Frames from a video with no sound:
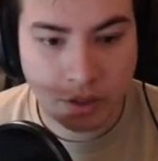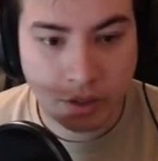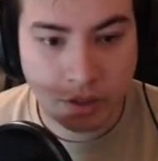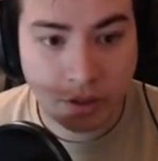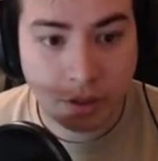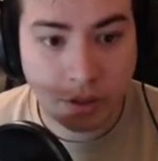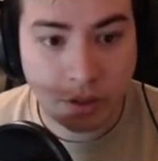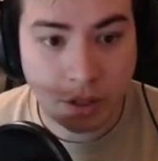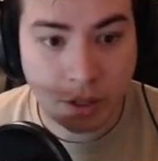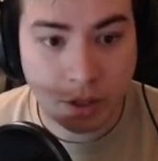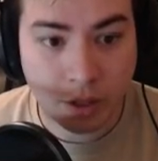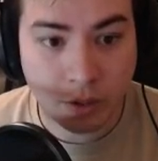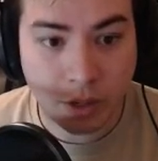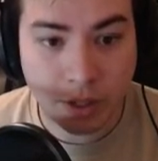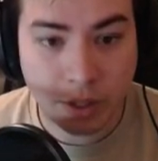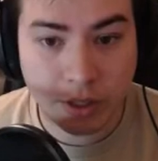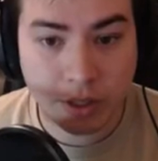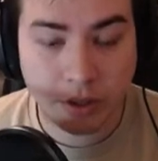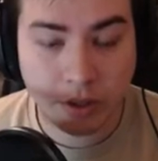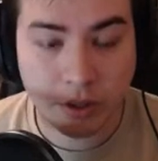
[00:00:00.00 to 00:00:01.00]
The
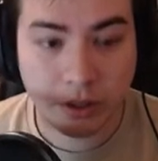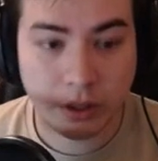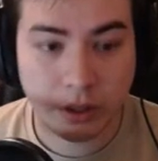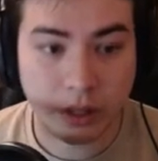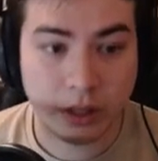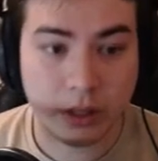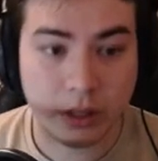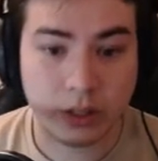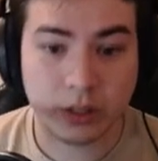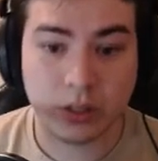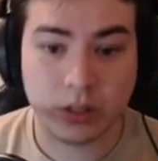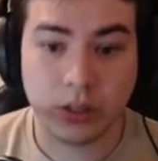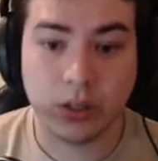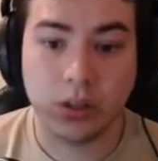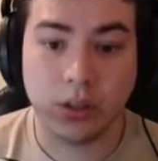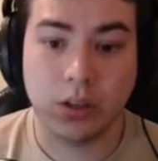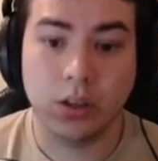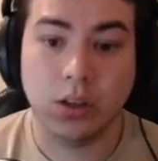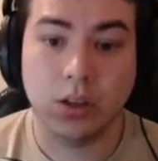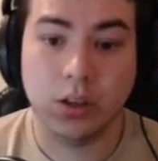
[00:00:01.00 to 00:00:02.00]
Great Shield is
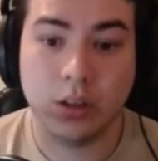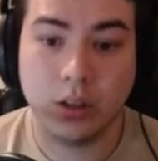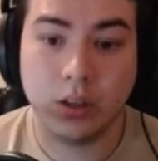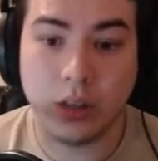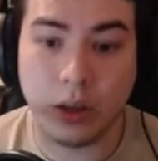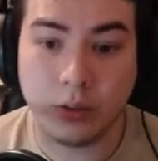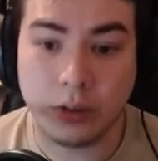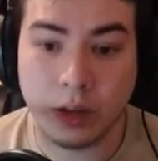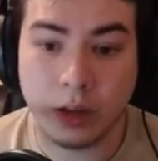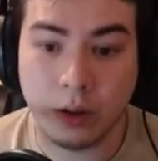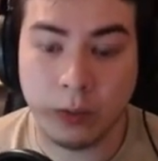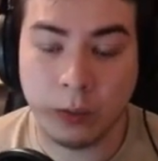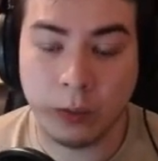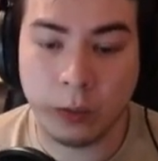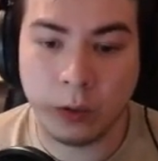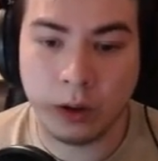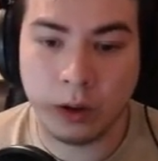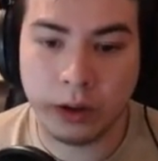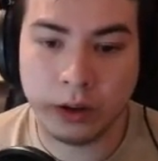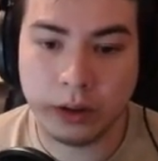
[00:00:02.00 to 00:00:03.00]
countdown
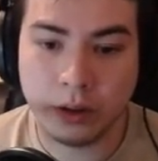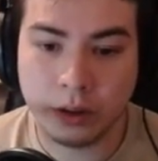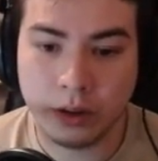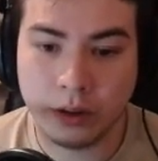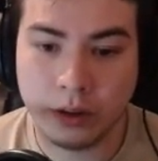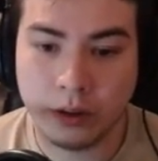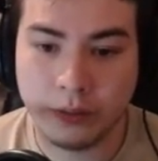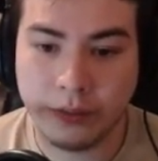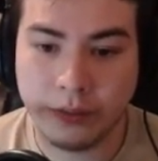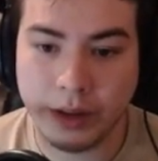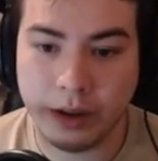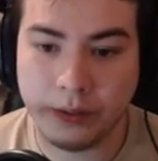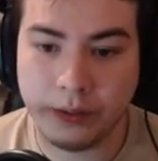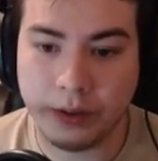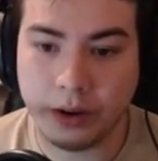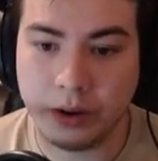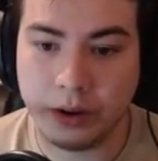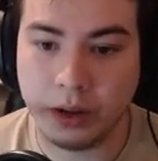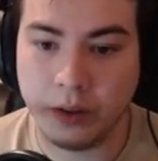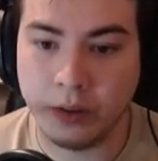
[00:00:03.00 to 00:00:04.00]
1,
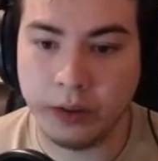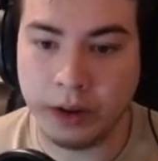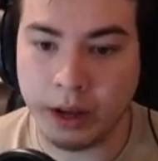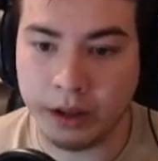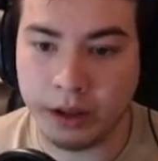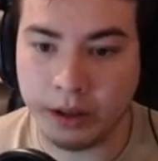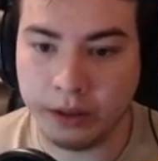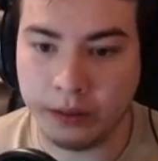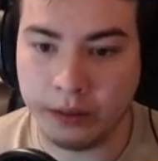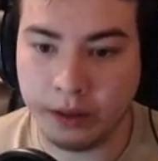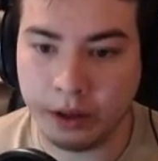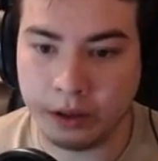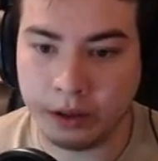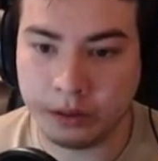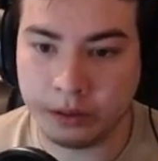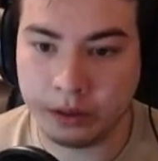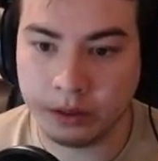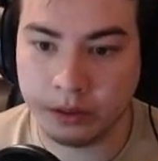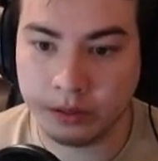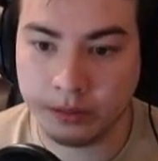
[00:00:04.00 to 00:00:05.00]
fanfare give an allied
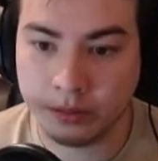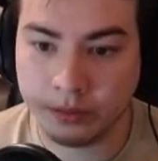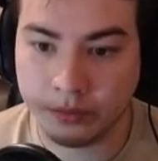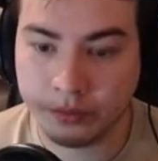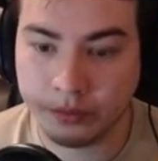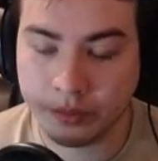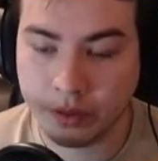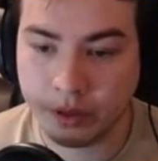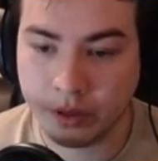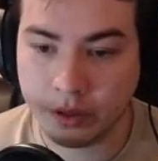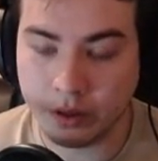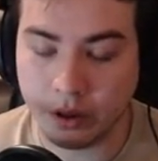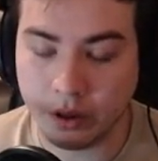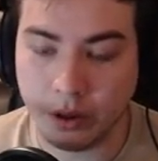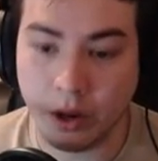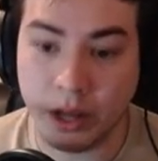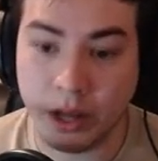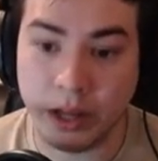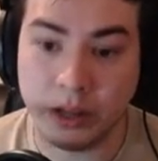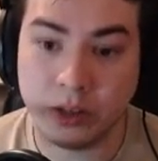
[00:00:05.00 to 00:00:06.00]
follower, or
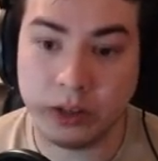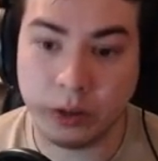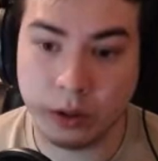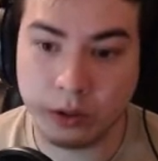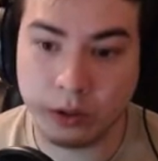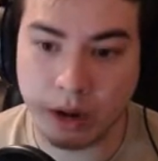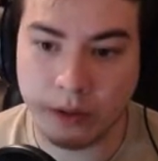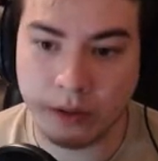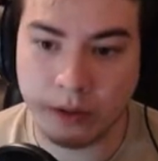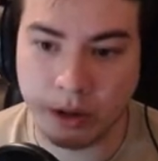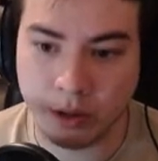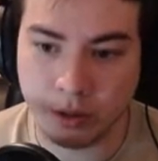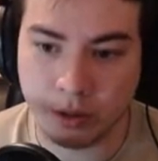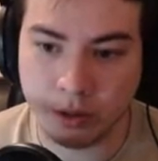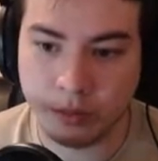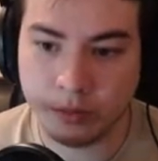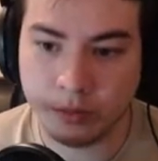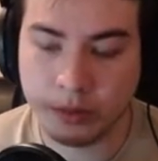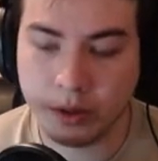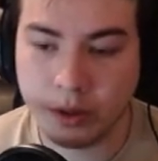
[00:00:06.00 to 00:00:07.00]
allied Swordcraft
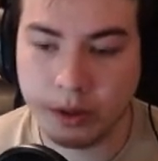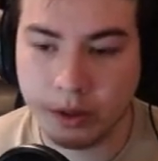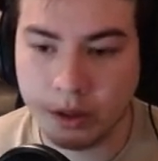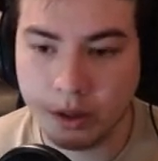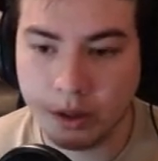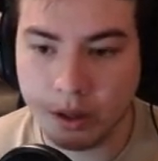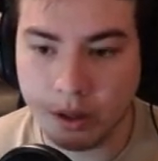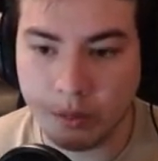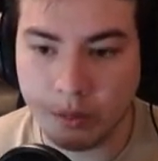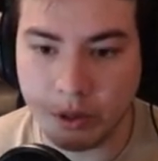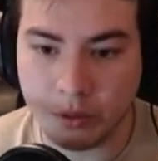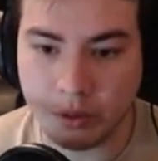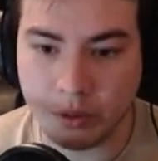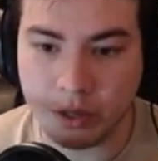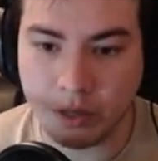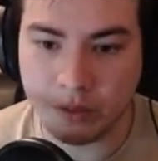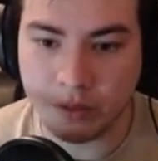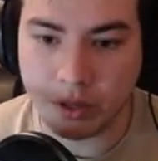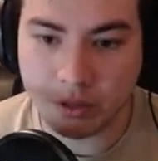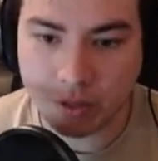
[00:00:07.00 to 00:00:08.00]
follower, +1
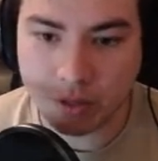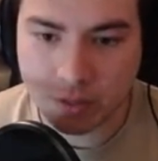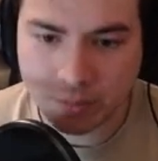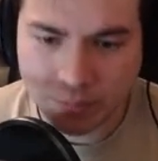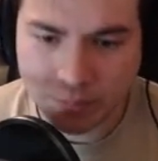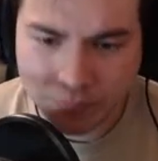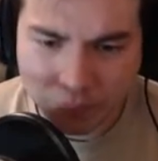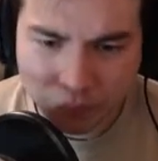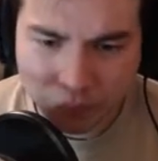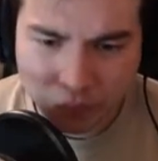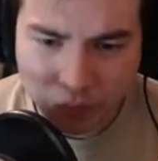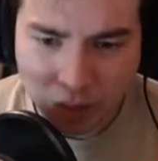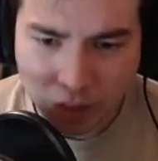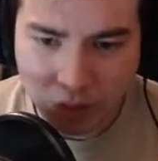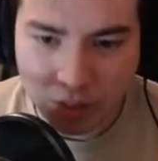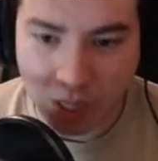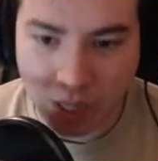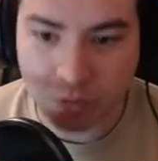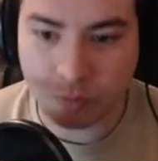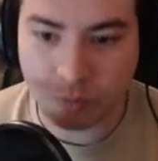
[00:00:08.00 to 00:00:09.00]
defense.
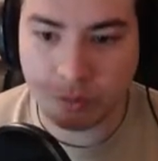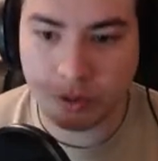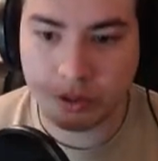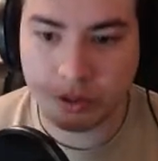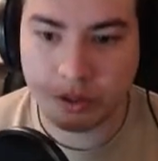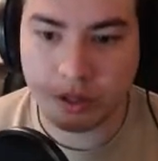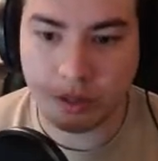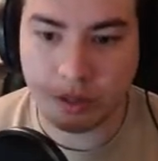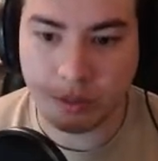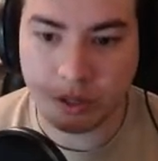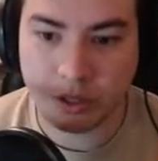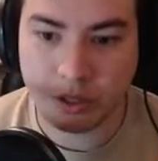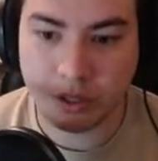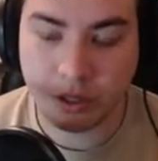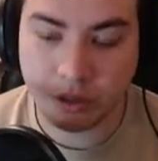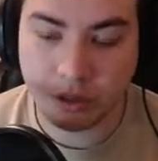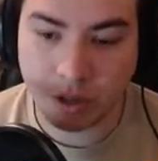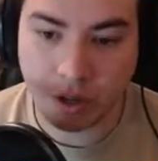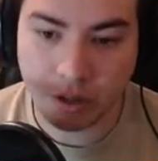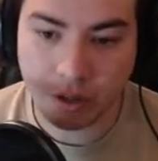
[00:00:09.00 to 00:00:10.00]
Last words, summon a
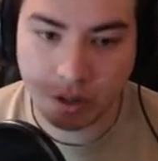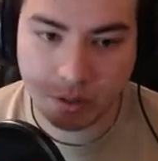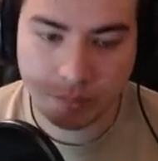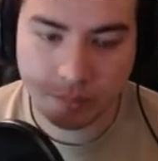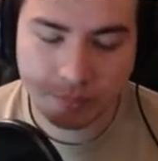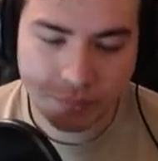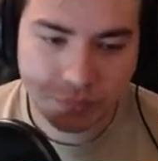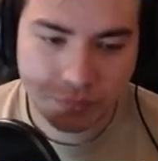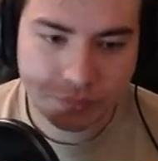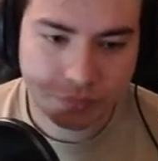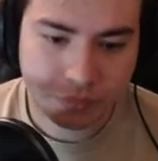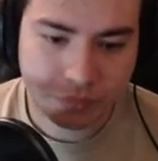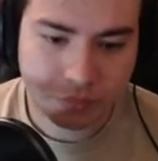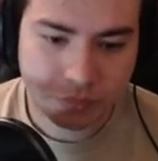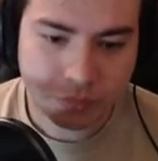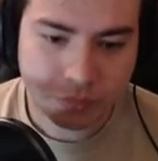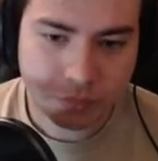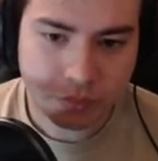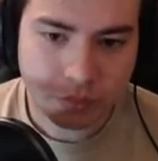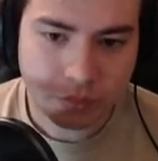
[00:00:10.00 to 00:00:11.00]
Shield Guardian.
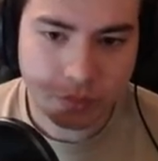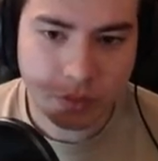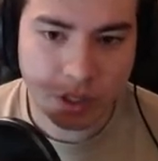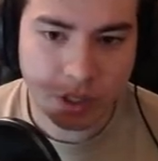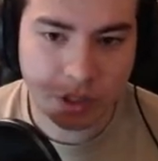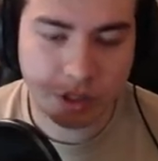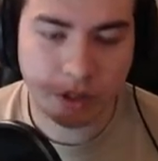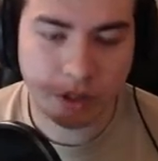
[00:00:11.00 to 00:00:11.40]
A Shield